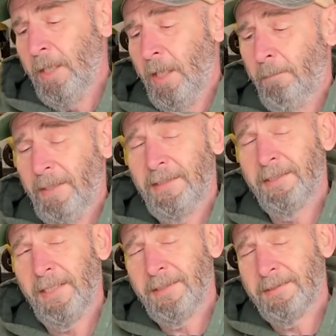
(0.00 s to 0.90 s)
I did
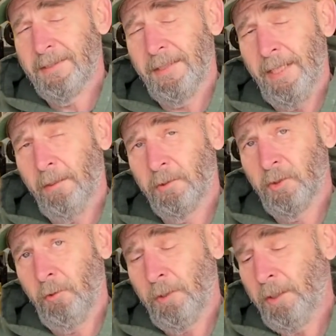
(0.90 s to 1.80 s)
get this in
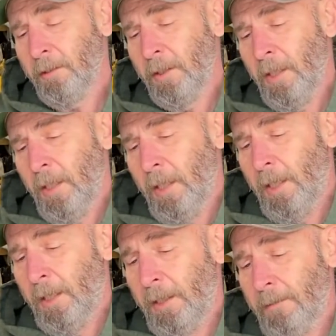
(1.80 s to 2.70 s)
Arizona.
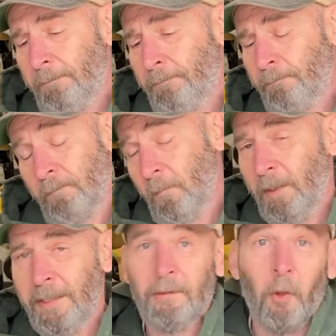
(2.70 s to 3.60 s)
Well, I
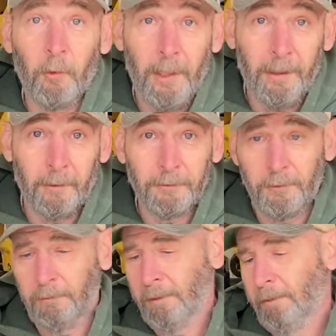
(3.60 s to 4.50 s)
didn't go to
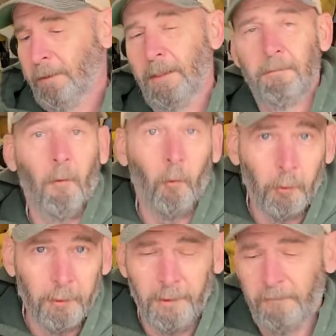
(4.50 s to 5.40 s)
Arizona. I
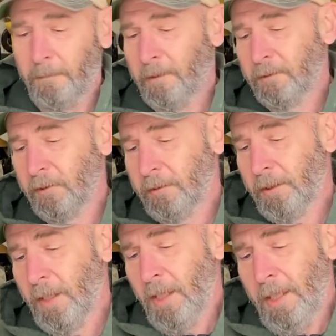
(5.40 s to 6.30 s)
ordered it from Arizona.
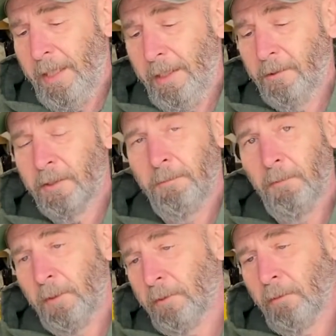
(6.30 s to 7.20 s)
And you're going to be
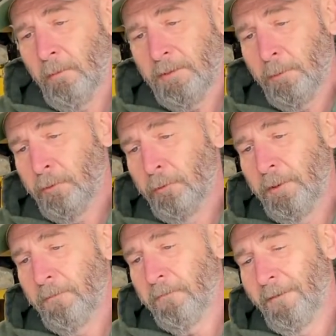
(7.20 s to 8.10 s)
wondering what's
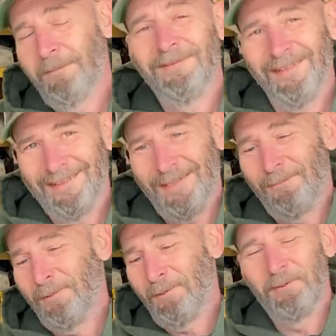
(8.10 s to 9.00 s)
protruding from, I said
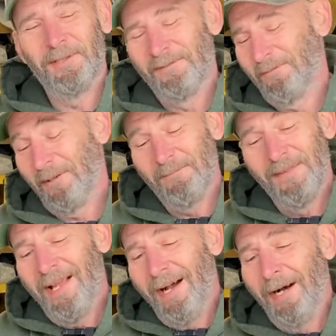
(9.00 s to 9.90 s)
protruding
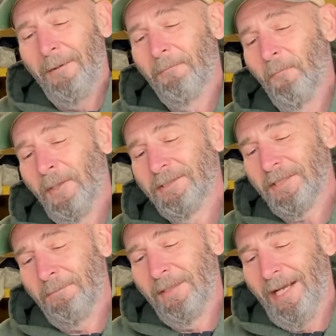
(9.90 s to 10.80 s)
from, what's
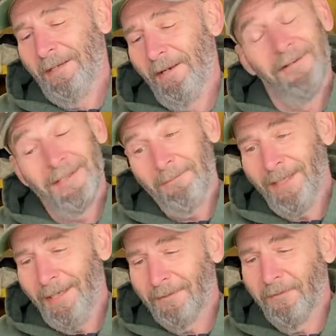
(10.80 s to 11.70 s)
coming out, coming
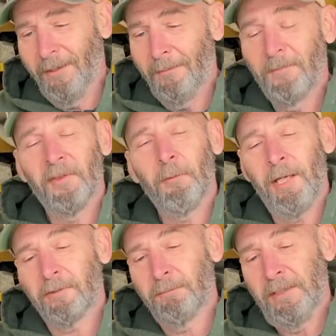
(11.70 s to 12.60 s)
out of the
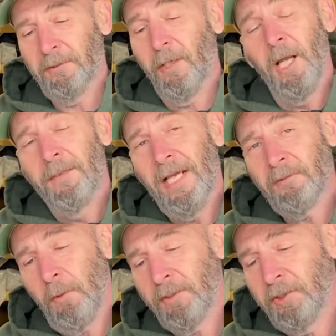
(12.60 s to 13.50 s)
throttle spacer. That's
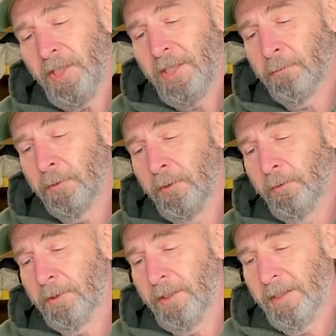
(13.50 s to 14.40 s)
what the change we're
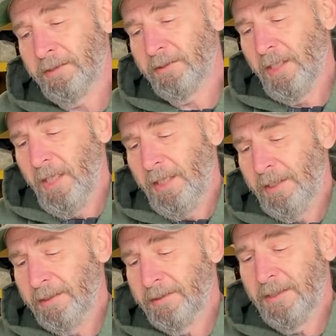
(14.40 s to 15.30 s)
doing to this
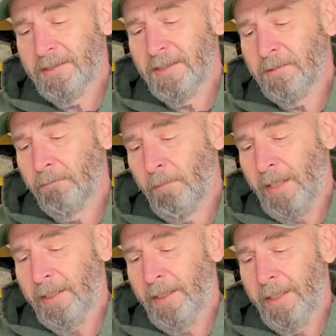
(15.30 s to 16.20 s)
is. This is
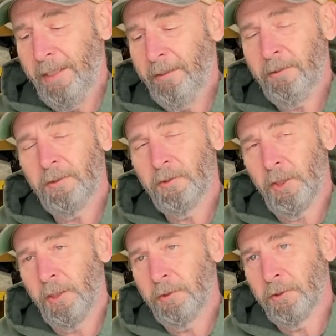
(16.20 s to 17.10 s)
my air
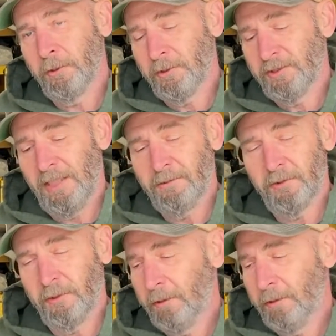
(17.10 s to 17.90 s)
charger sensor.